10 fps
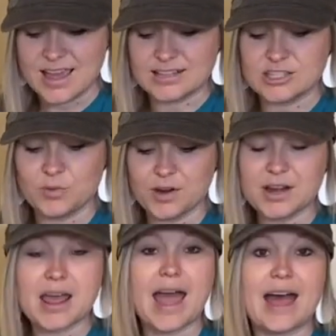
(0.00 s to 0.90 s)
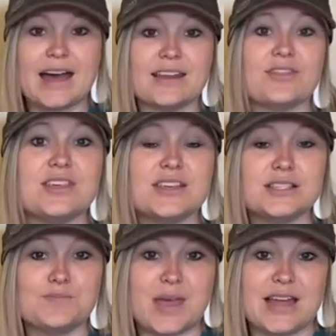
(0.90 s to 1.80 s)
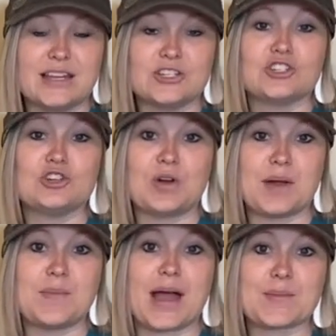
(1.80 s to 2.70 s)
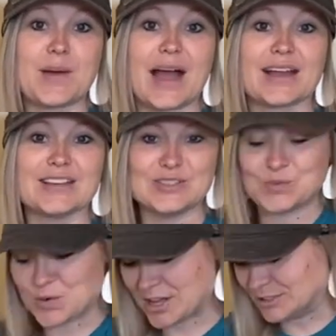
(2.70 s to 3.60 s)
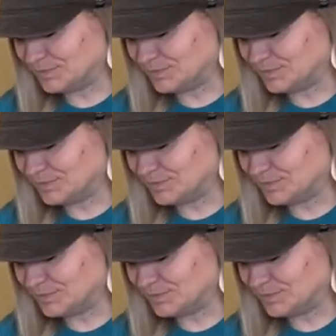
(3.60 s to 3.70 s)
And so we're gonna add this bandage to our backpack as well.